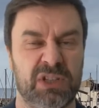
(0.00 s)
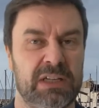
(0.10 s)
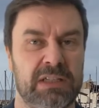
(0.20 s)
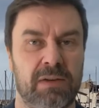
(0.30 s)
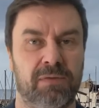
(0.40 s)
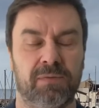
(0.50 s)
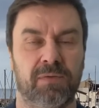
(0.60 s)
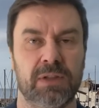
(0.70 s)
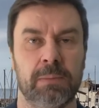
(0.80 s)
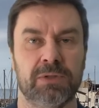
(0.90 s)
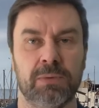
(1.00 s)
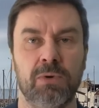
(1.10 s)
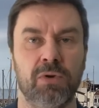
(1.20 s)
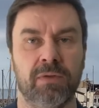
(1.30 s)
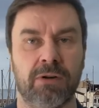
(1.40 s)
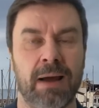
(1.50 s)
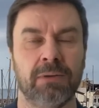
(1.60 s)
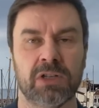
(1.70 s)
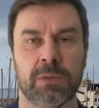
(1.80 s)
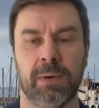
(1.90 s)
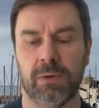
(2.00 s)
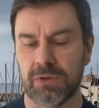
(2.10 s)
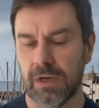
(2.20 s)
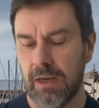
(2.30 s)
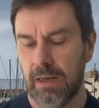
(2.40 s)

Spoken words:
easier for them to move around, I suppose.